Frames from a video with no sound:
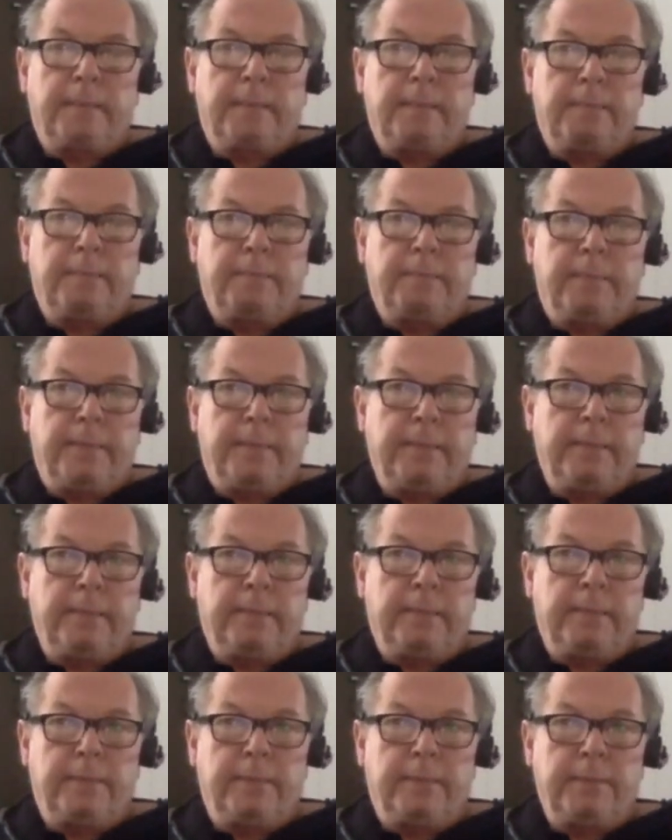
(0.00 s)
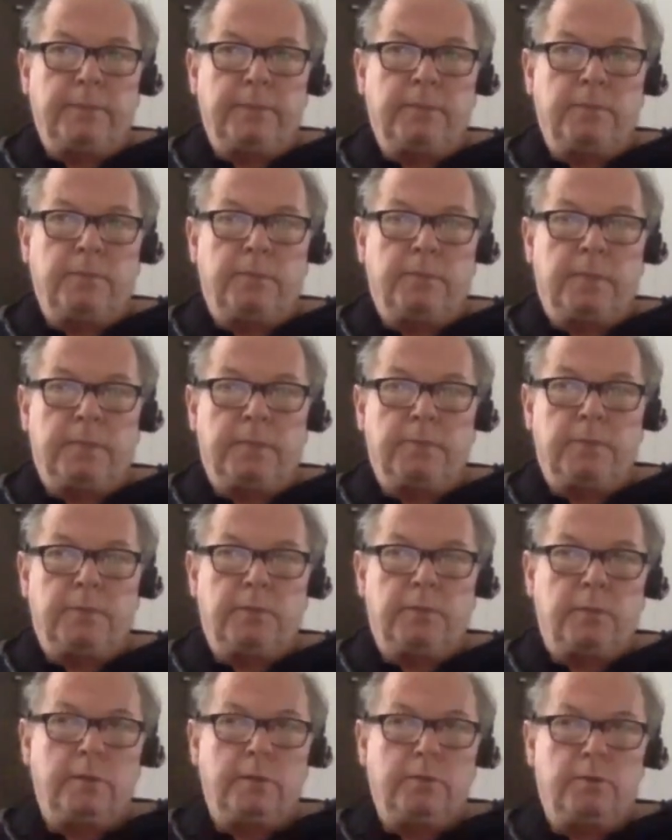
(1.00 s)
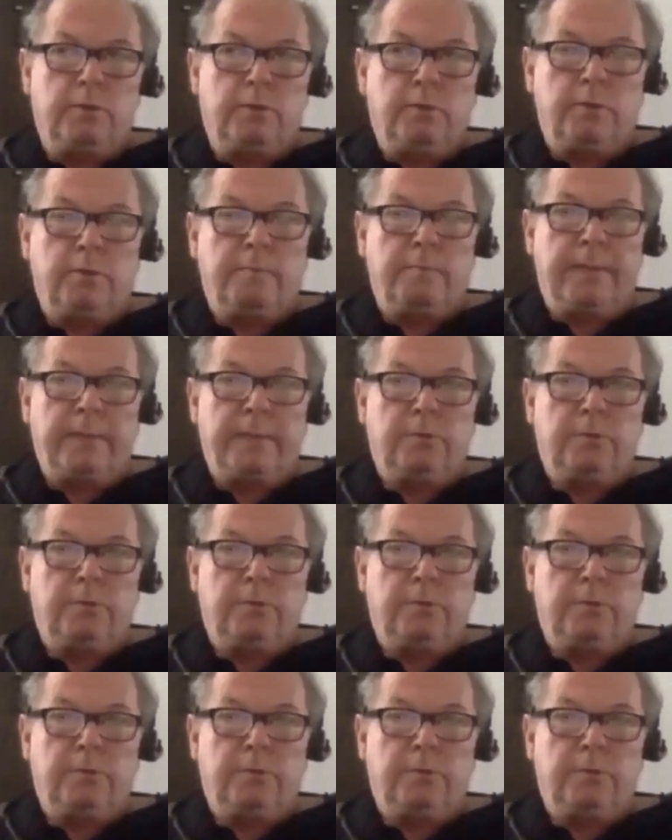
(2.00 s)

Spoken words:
But in the rest of the world, I was talking to Roberto